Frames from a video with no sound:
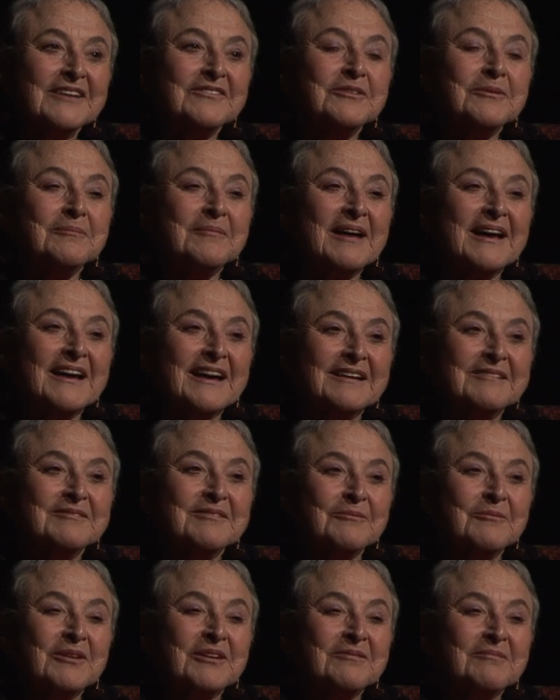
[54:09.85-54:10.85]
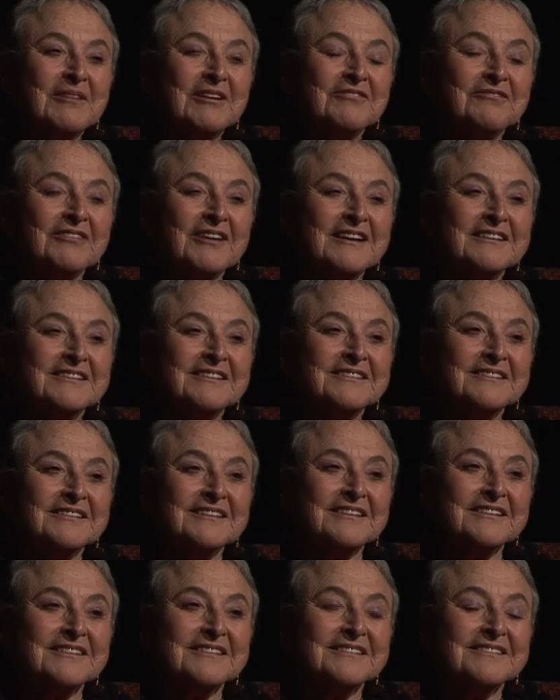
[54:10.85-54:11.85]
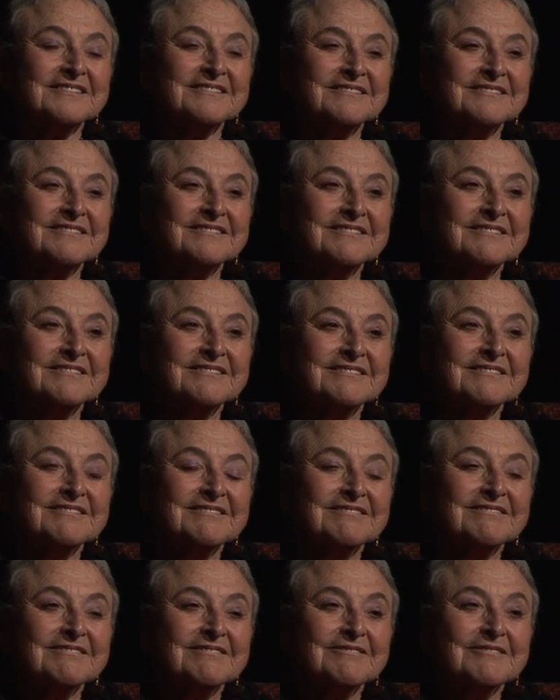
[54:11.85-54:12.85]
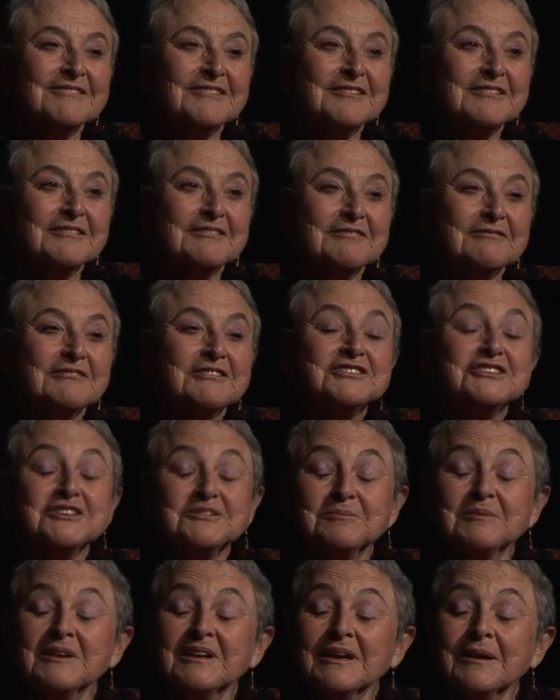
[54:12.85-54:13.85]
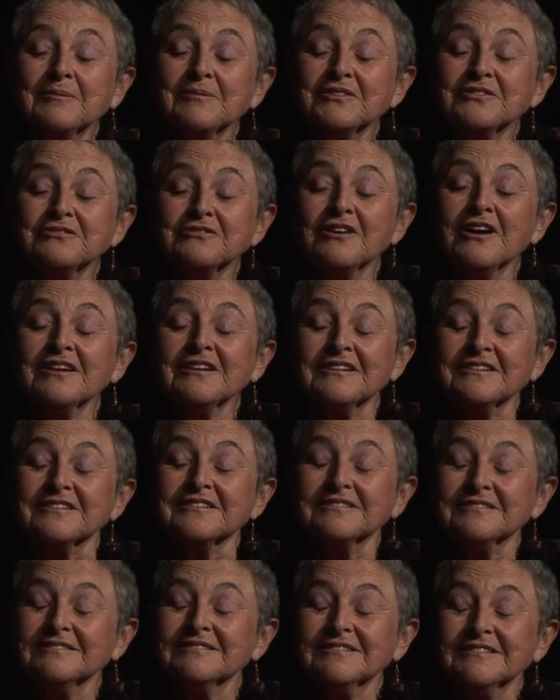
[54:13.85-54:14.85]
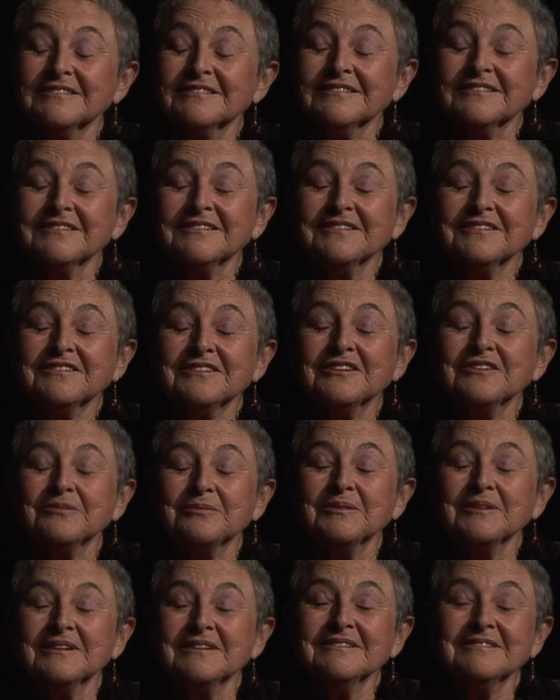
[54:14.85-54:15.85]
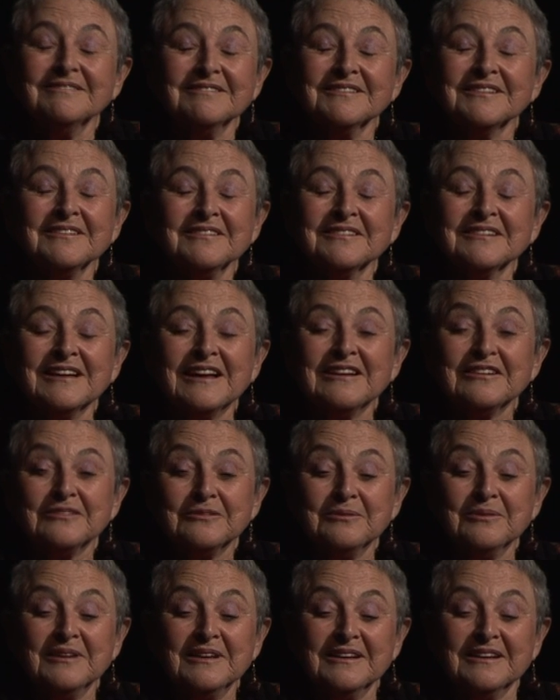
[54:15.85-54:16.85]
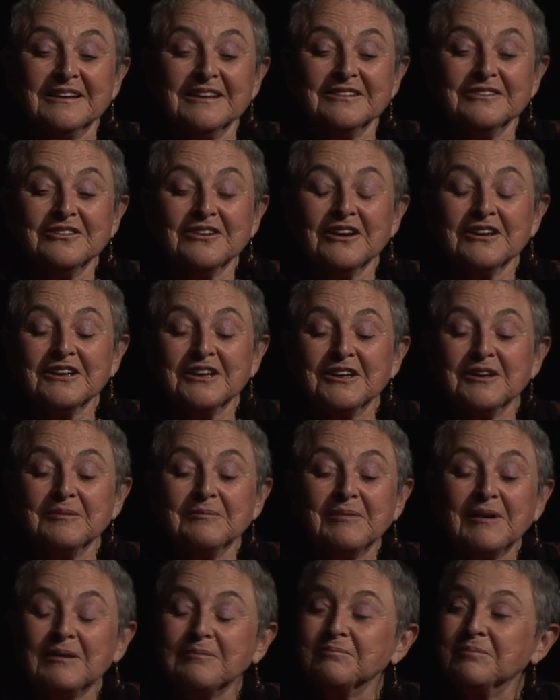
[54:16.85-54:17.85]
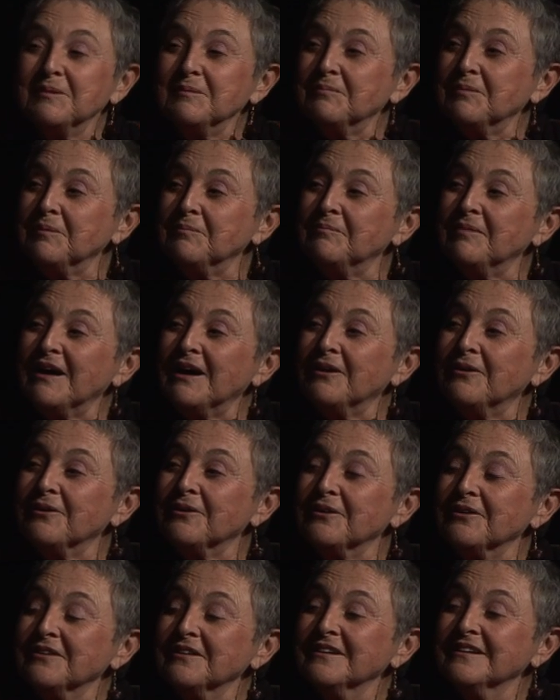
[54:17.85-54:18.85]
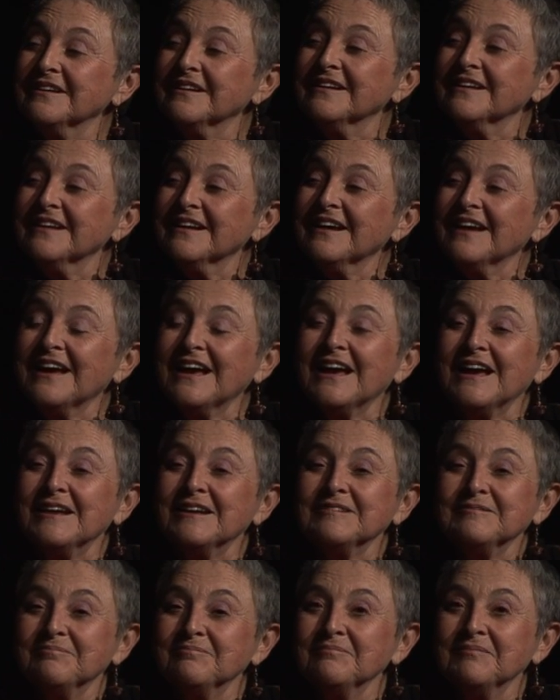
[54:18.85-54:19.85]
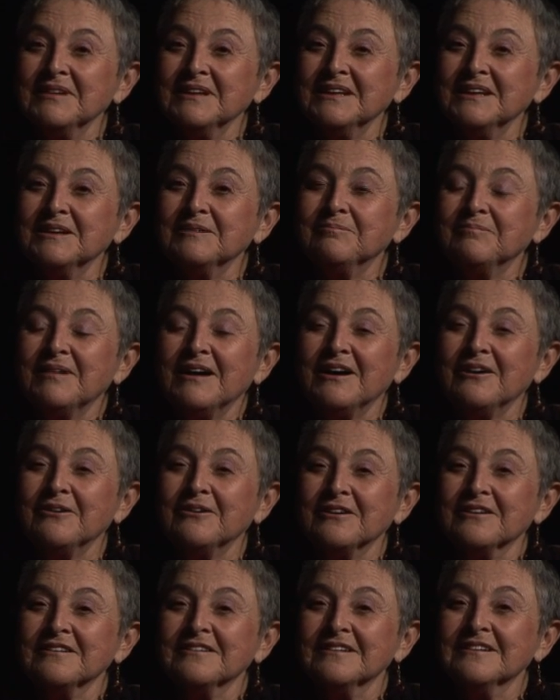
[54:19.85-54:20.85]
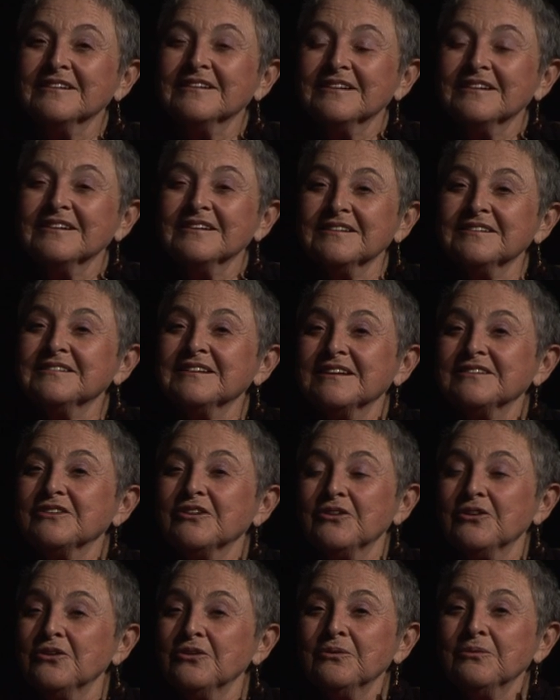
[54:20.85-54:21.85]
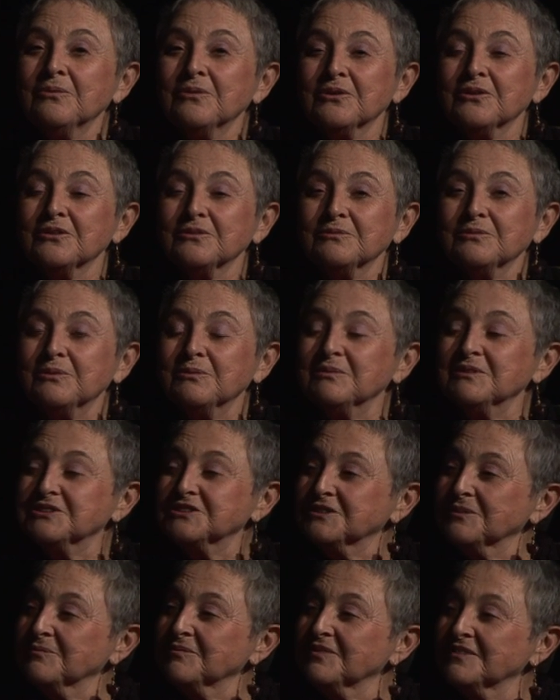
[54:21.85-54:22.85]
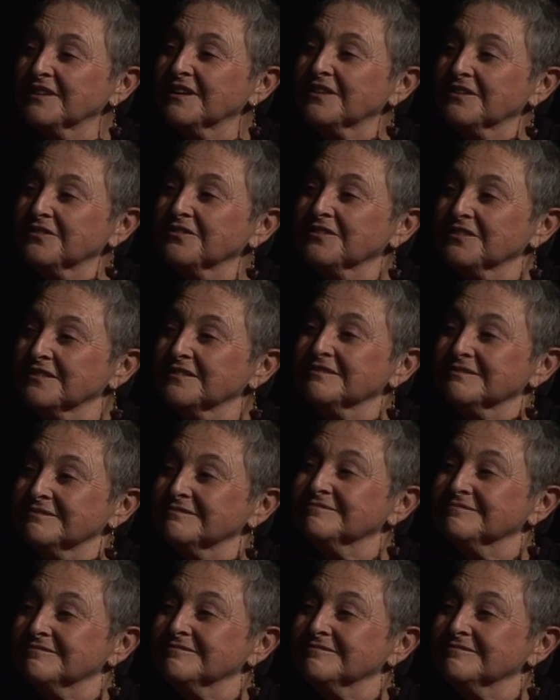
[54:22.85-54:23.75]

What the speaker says: I have one of my fantasies, which has become stronger since last week, and talking about people power and media power, is that the whole world will wish themselves